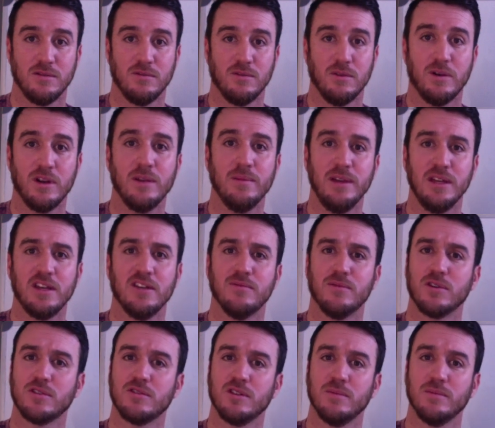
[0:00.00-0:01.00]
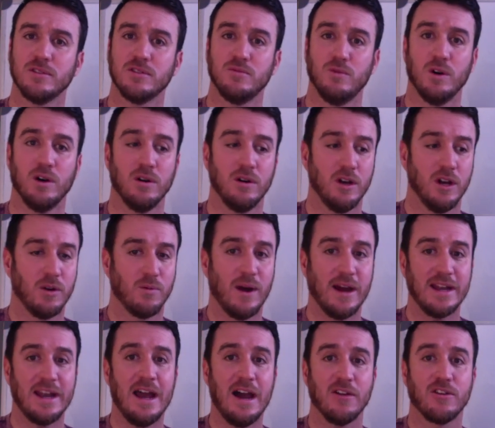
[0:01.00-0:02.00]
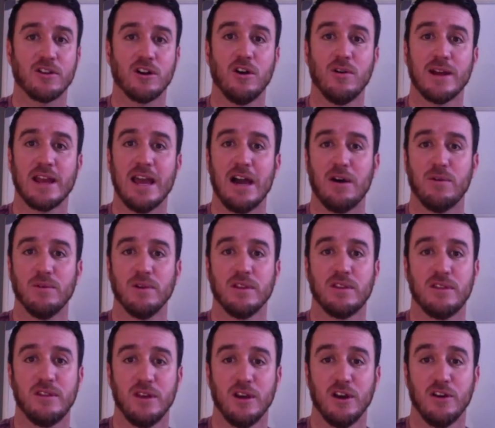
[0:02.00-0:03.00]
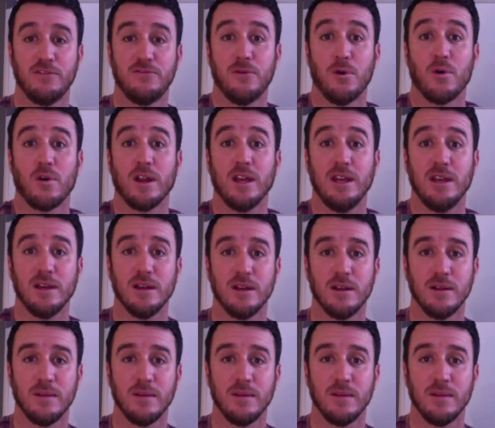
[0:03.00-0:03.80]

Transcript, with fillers: Well, what do you mean give more treatments? Well, right now they're going out with 40.